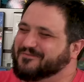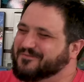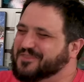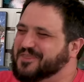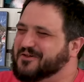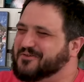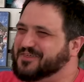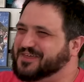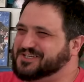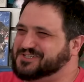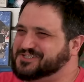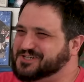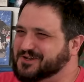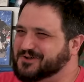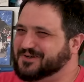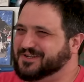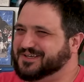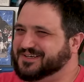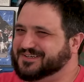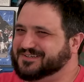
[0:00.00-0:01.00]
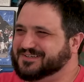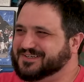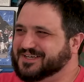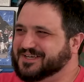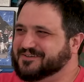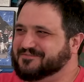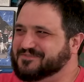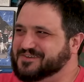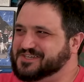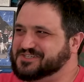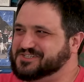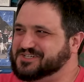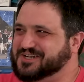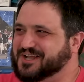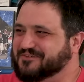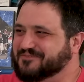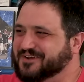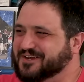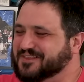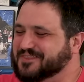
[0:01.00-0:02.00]
Even though they showed a vision
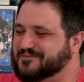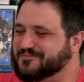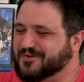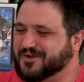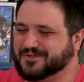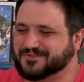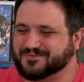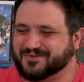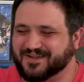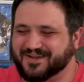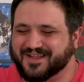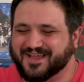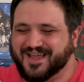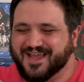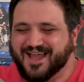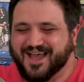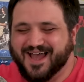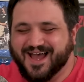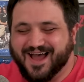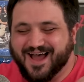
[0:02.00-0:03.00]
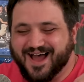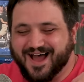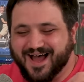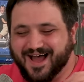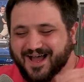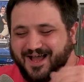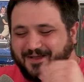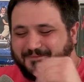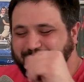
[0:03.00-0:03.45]
of it in the first one. Which was kind